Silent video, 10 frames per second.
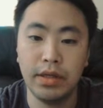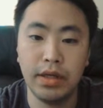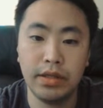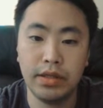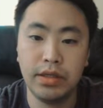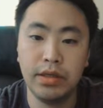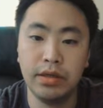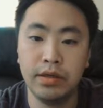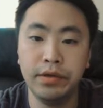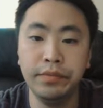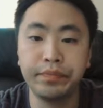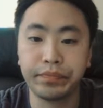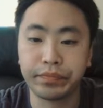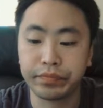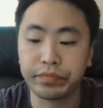and here
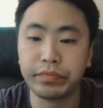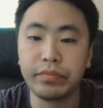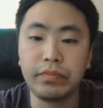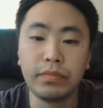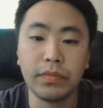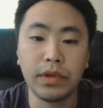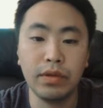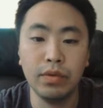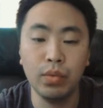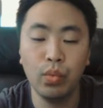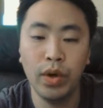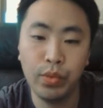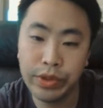what